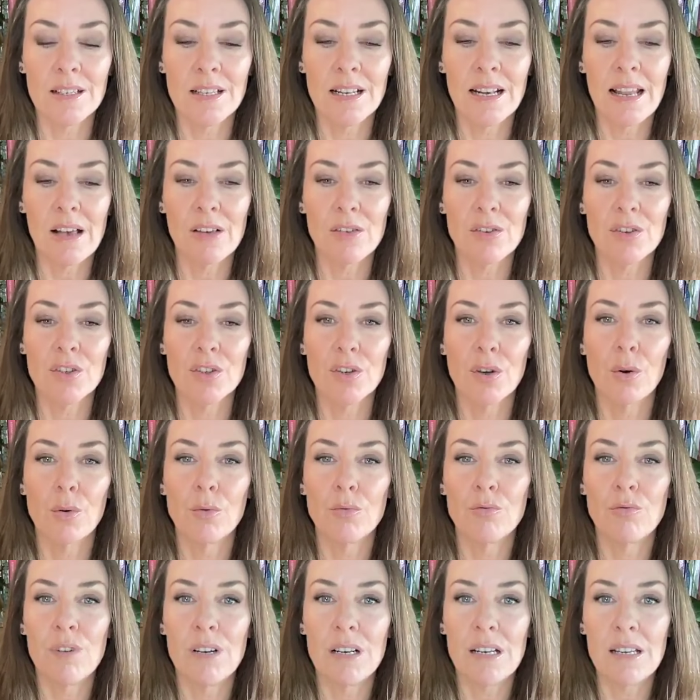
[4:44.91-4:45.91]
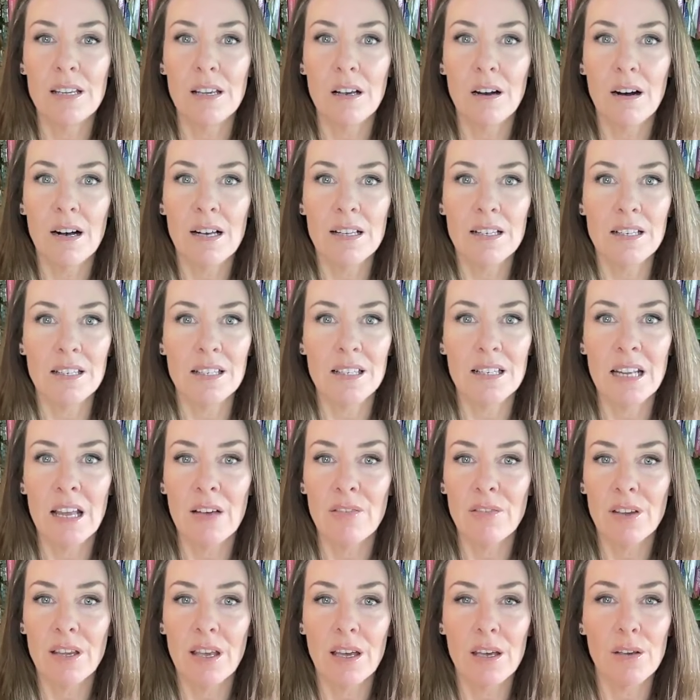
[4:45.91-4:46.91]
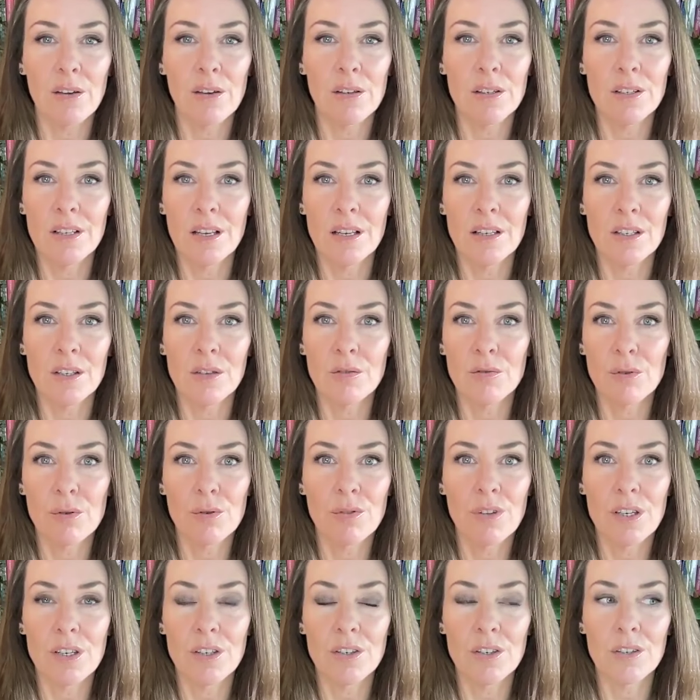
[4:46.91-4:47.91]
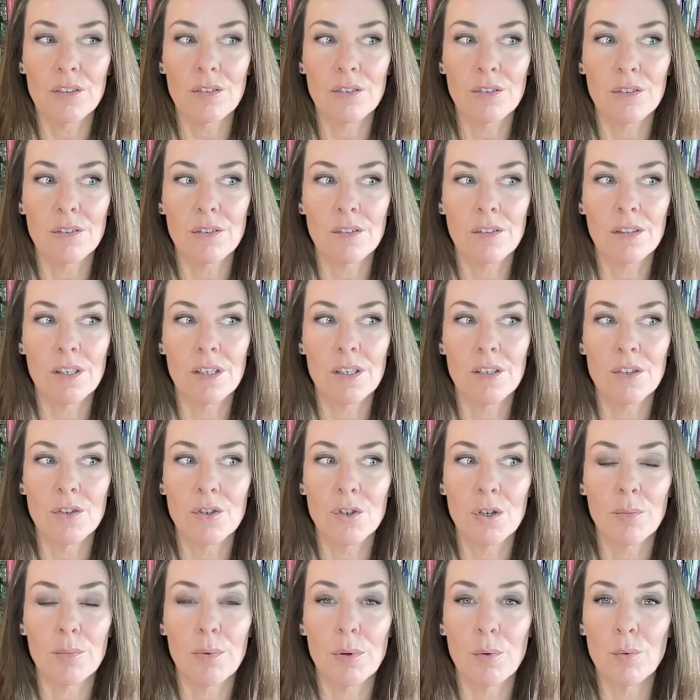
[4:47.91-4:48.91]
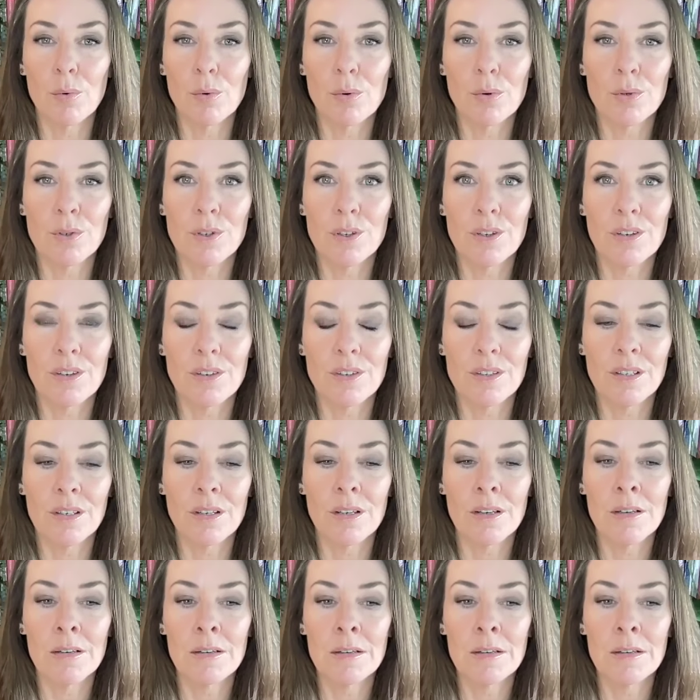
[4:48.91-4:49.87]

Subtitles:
to let our soul really guide us and navigate us through these choppy waters,